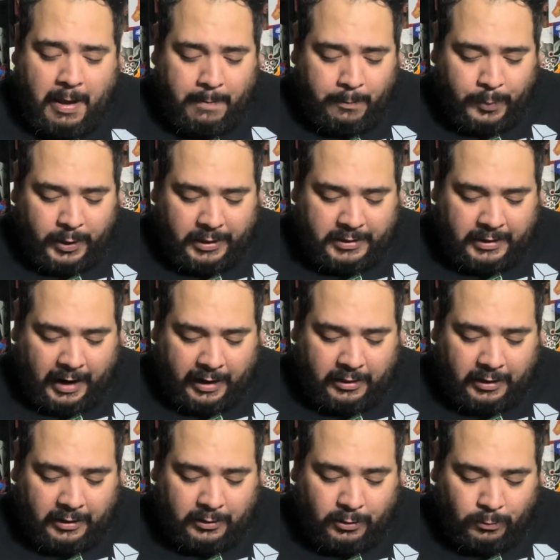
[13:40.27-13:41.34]
but I
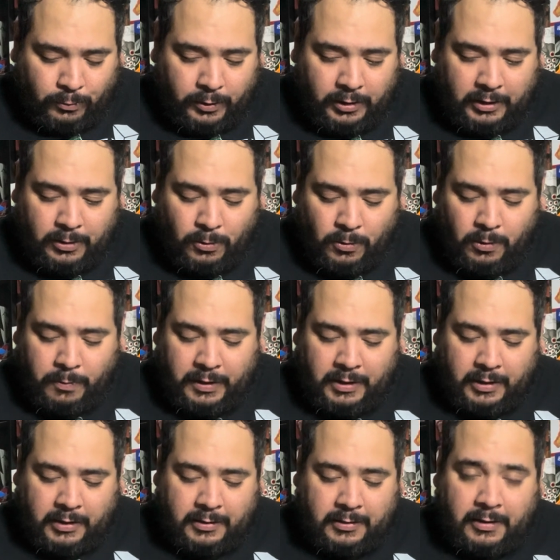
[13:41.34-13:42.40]
think they're really cool
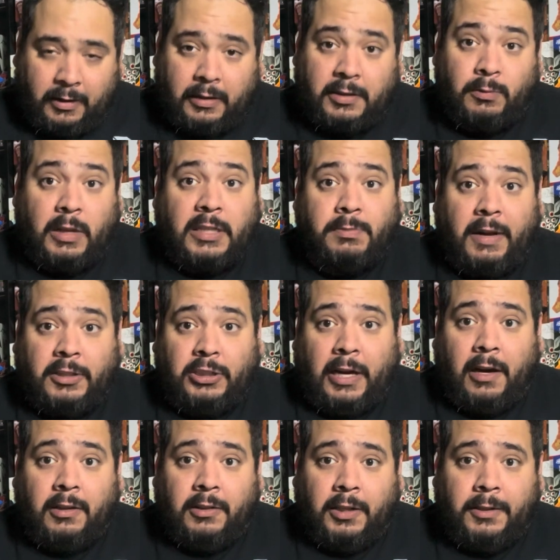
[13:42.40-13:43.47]
because that's my
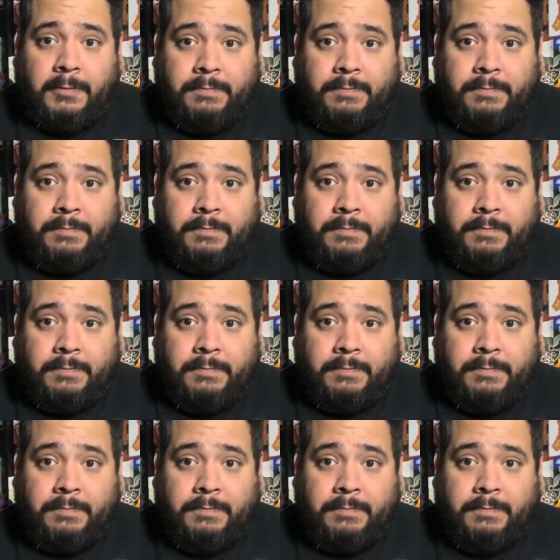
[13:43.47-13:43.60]
childhood.